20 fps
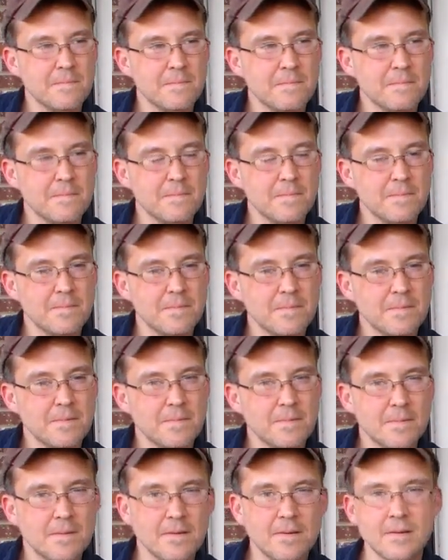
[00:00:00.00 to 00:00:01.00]

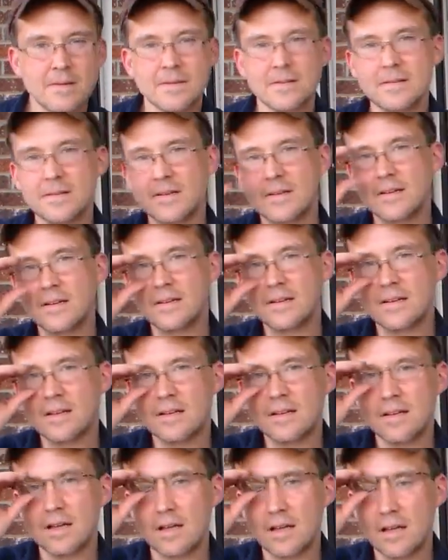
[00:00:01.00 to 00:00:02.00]

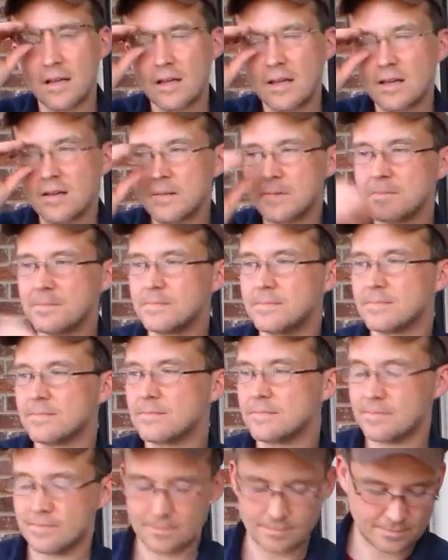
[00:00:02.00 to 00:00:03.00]

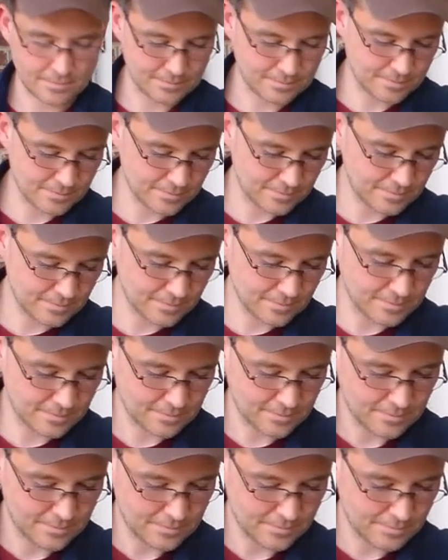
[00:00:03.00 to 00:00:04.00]

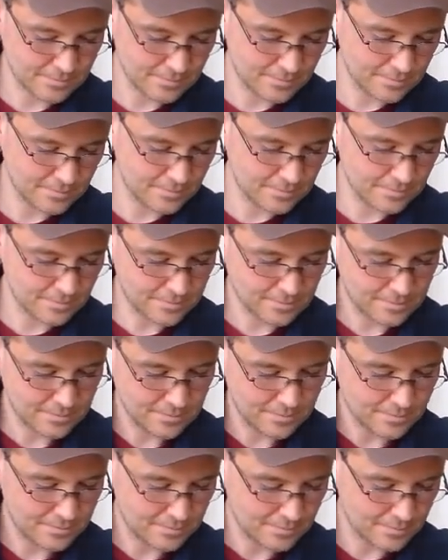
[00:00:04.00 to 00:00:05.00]

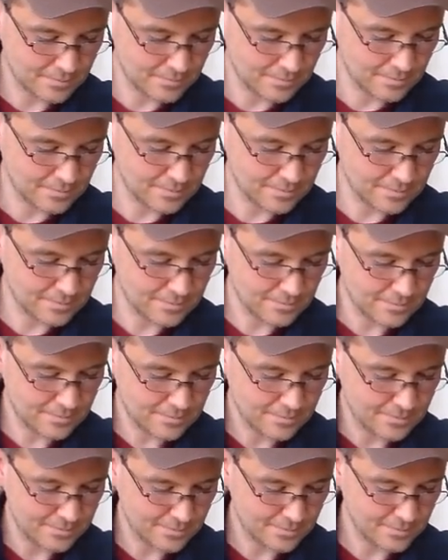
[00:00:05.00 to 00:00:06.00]

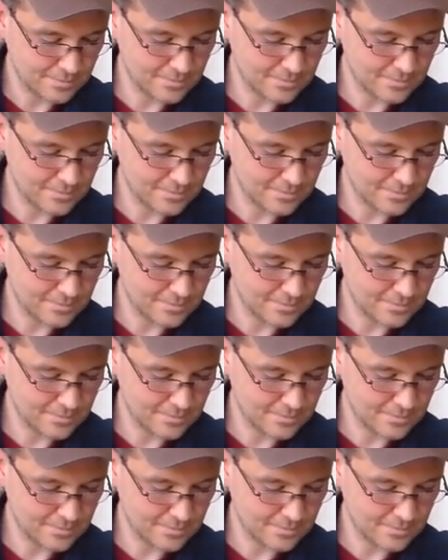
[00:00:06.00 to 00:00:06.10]
The person shown says nothing.